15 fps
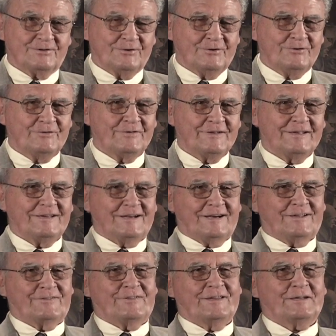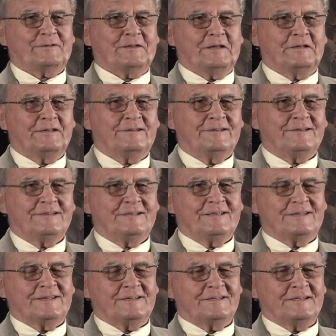so I think they,
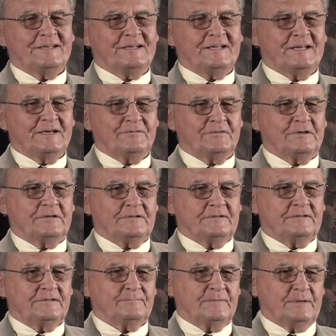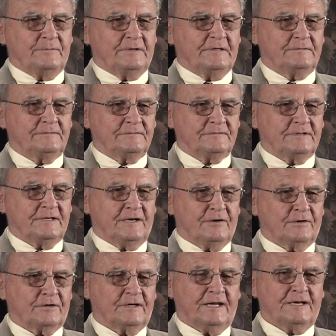they need to have an, maybe a, an
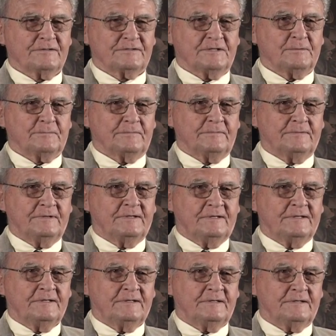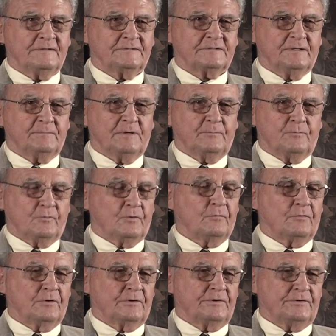hour class some, sum up World
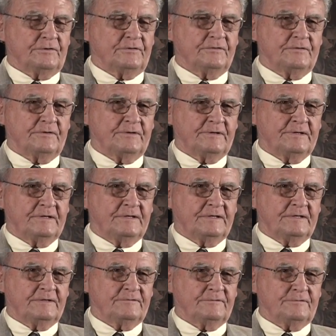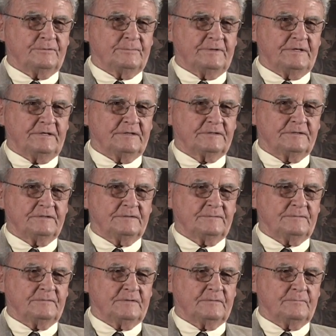War II. Would be, a,
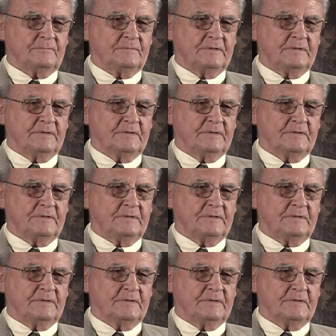uh, a, uh,